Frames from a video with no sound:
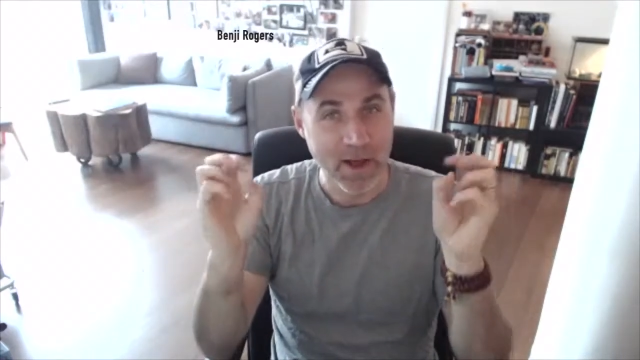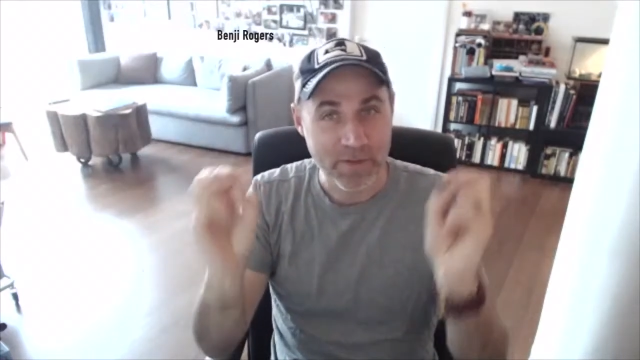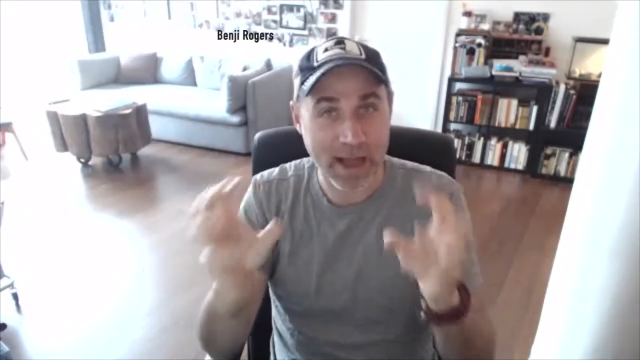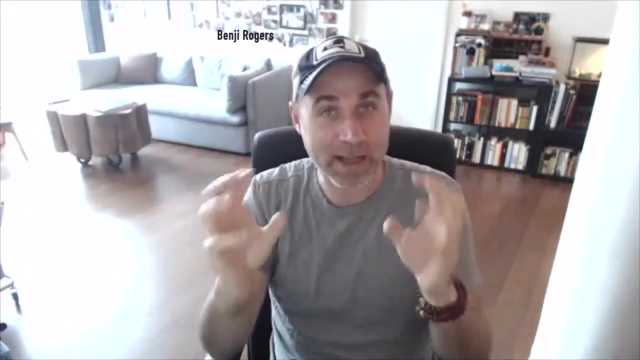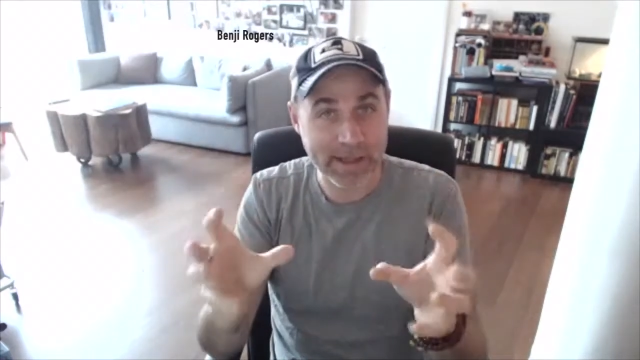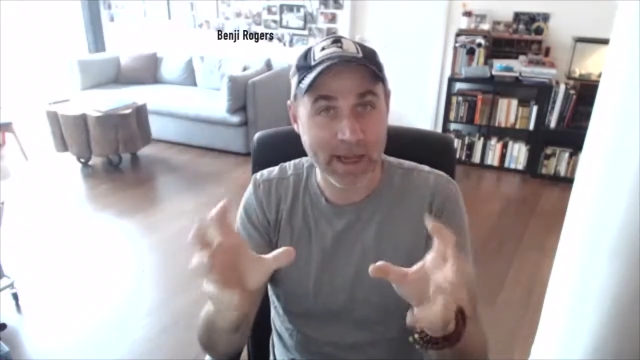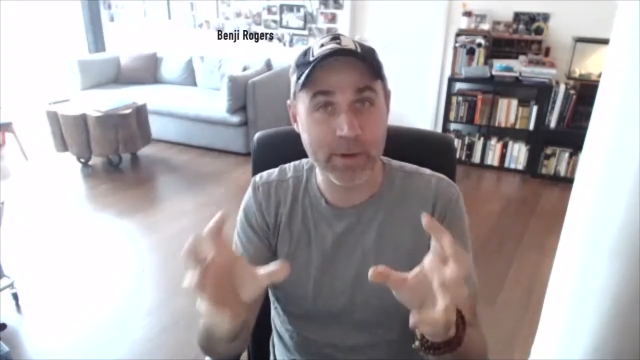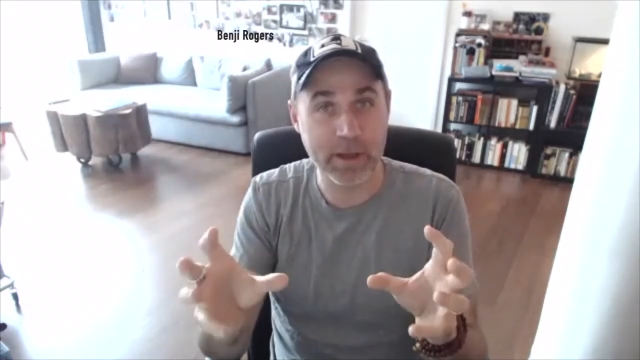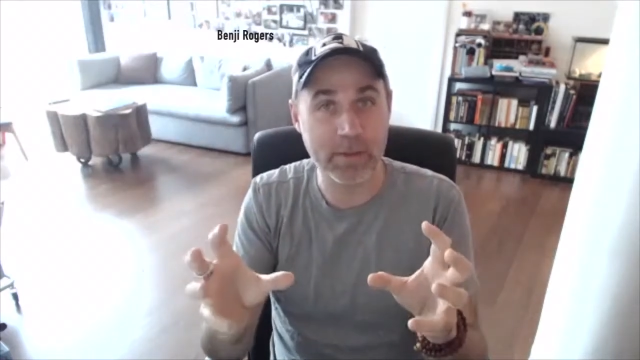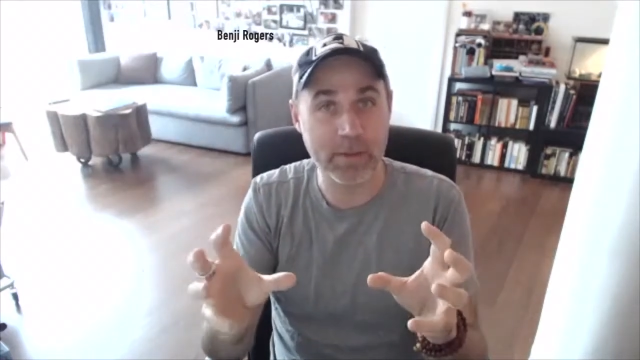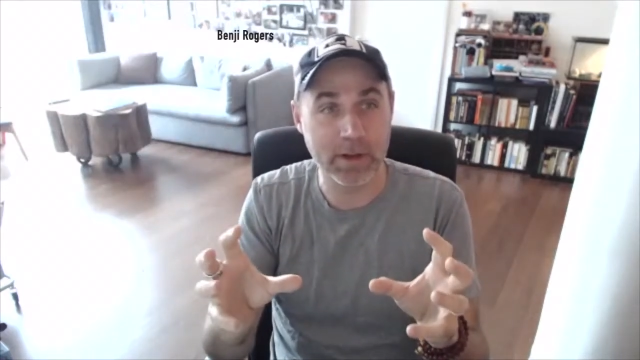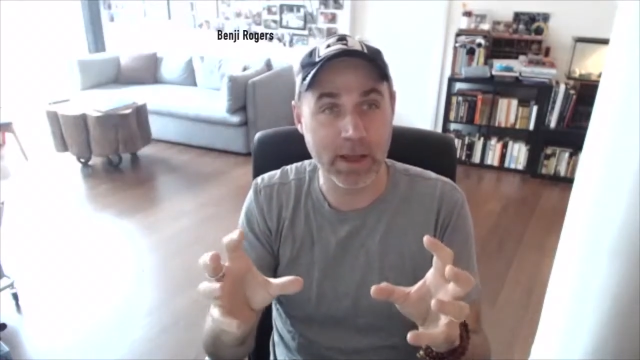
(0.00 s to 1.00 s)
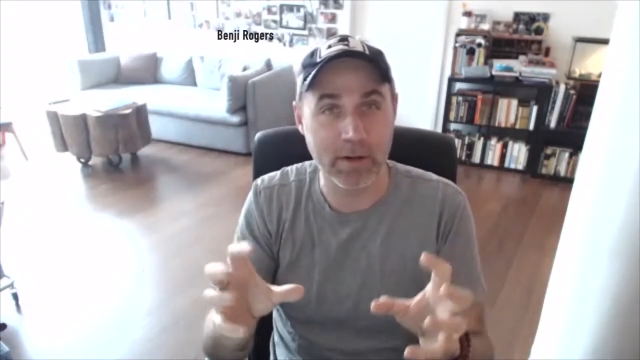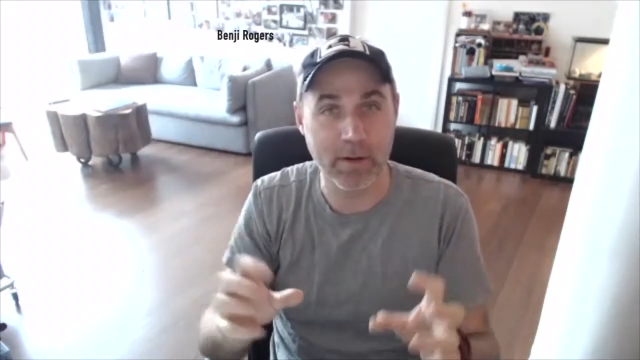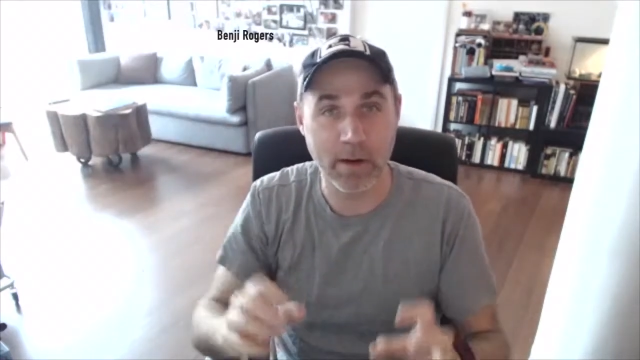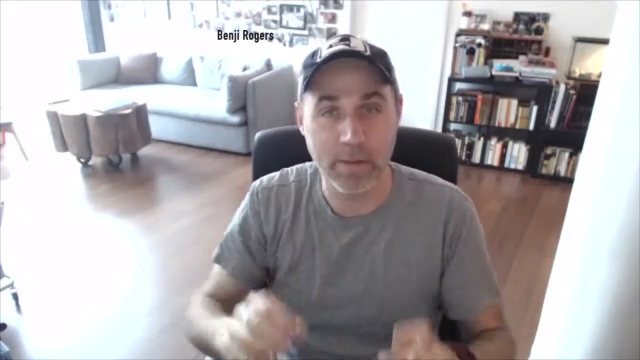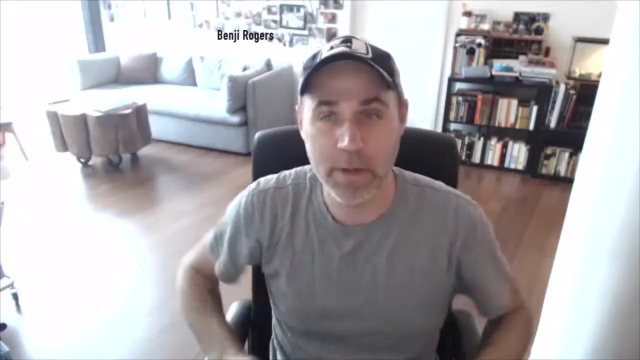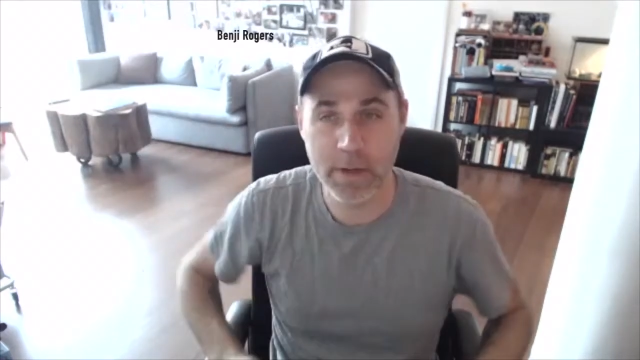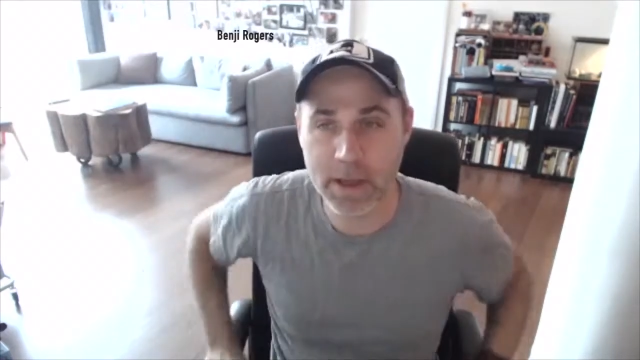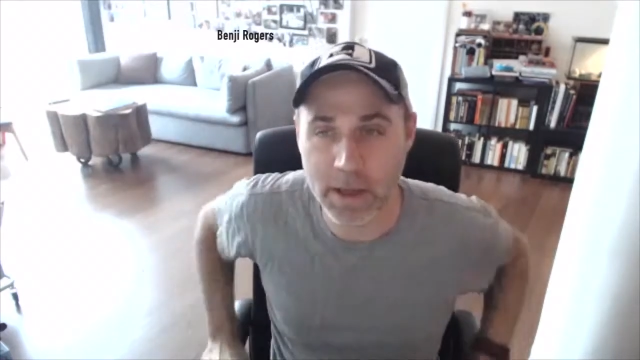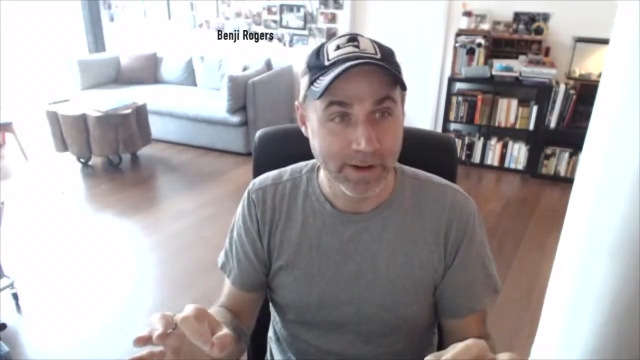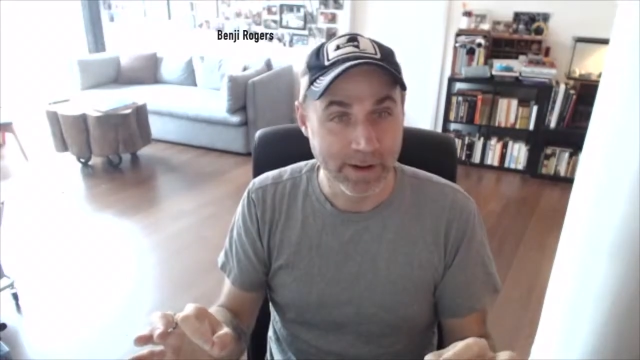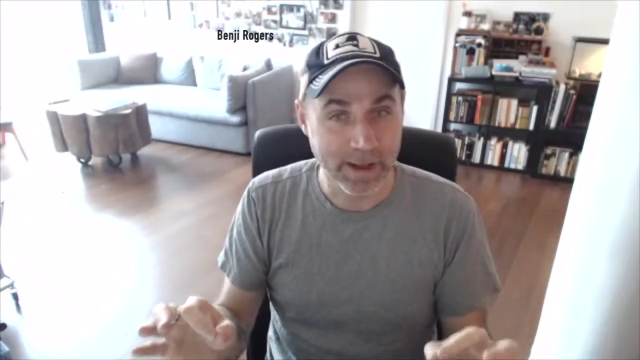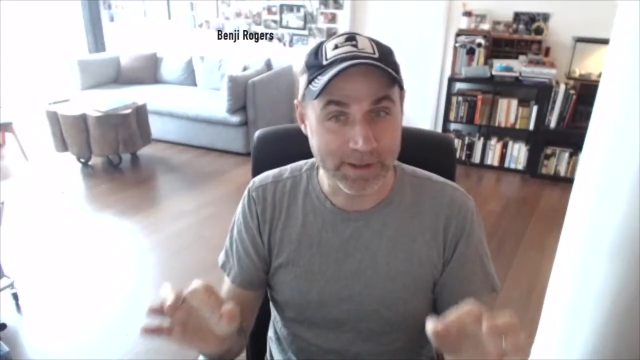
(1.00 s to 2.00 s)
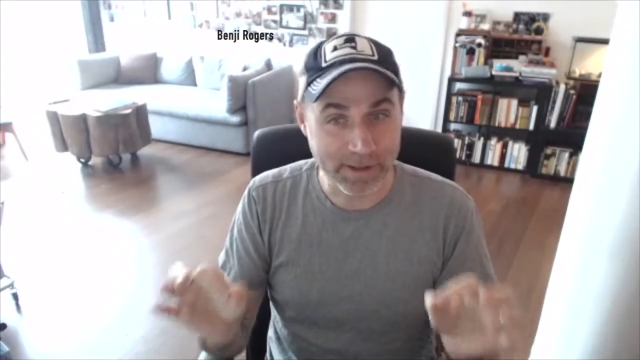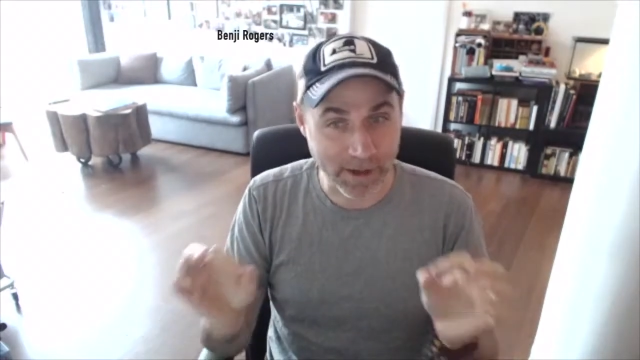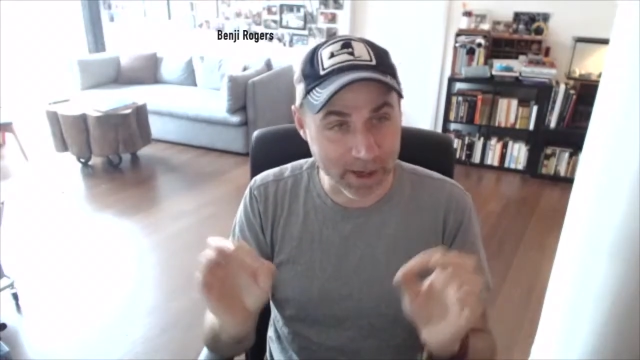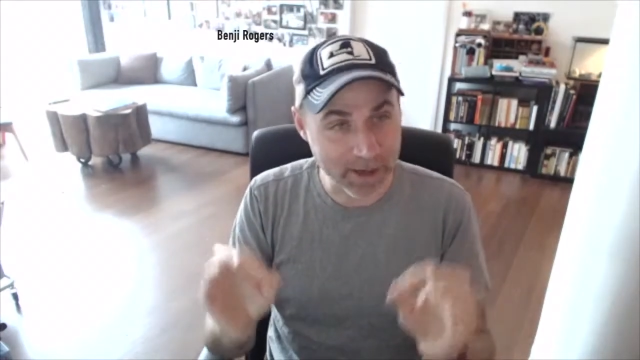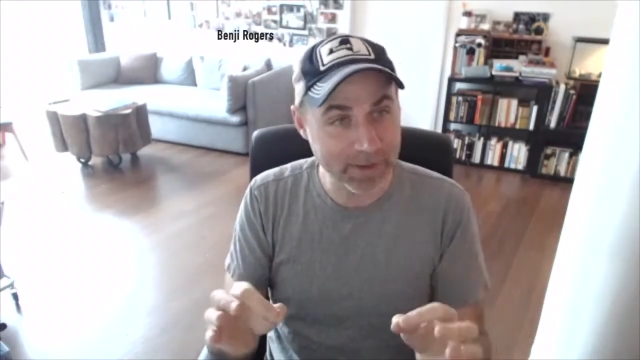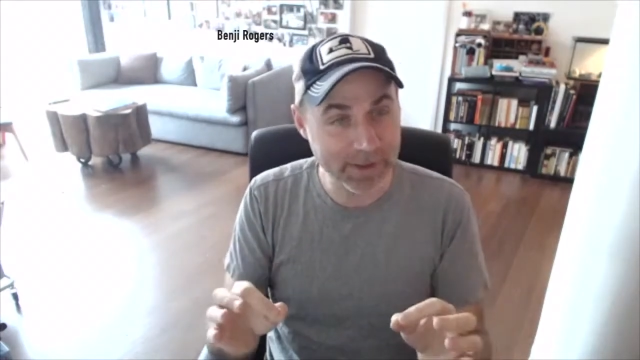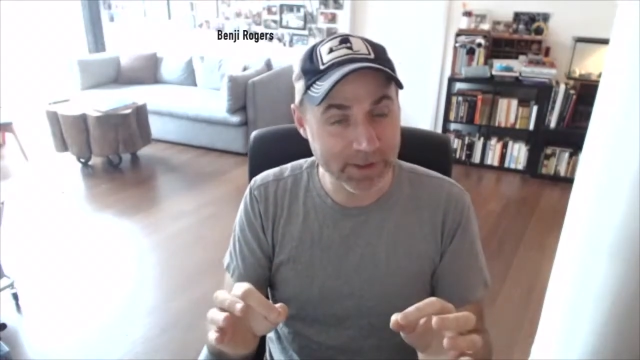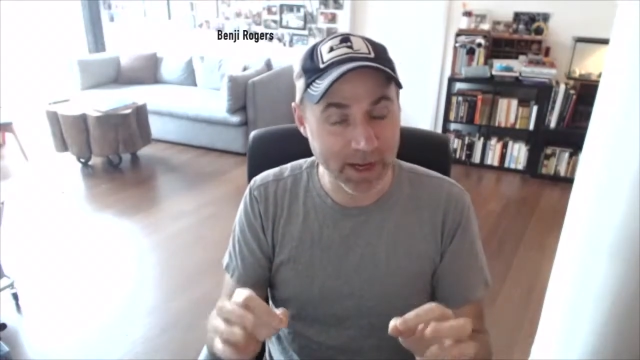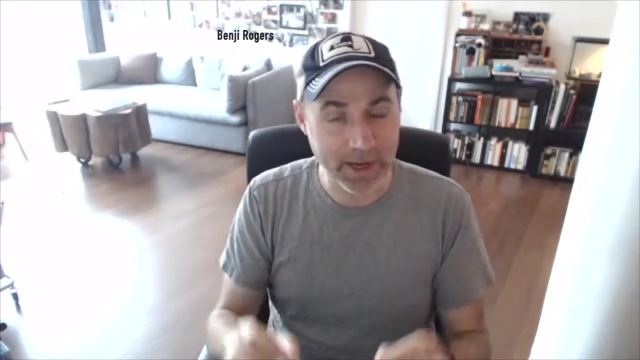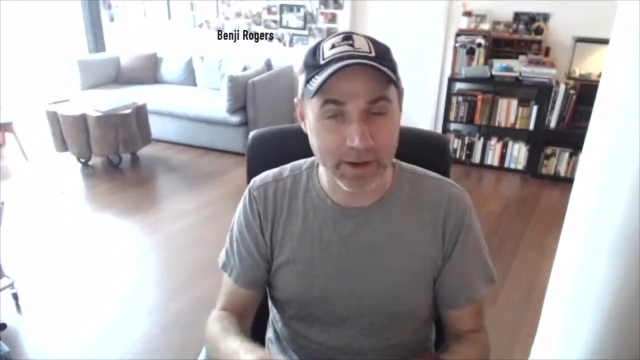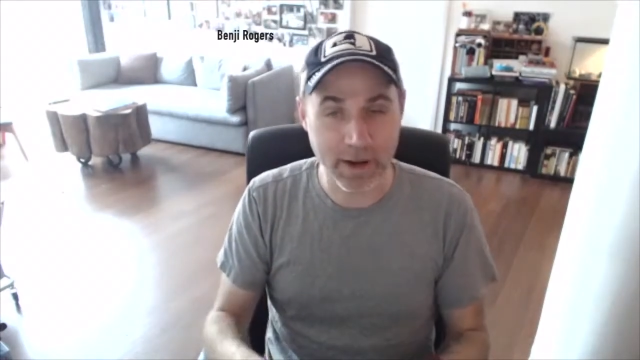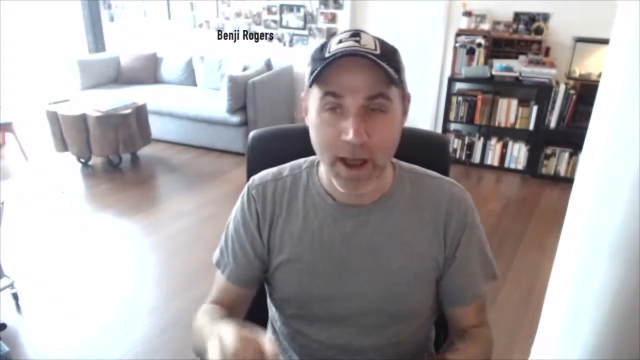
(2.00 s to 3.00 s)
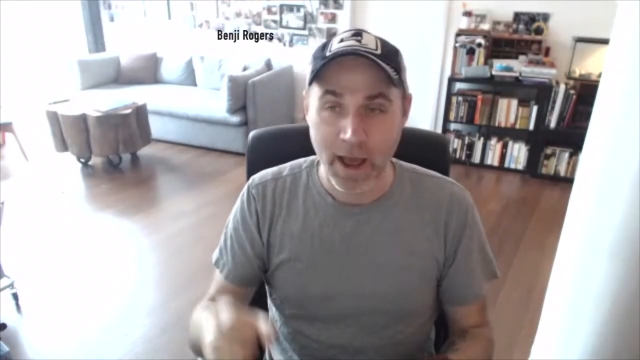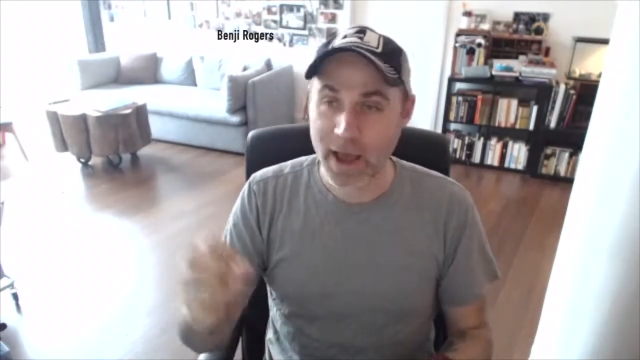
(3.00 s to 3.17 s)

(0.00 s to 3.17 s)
That's how we communicate around media. It's kind of insane.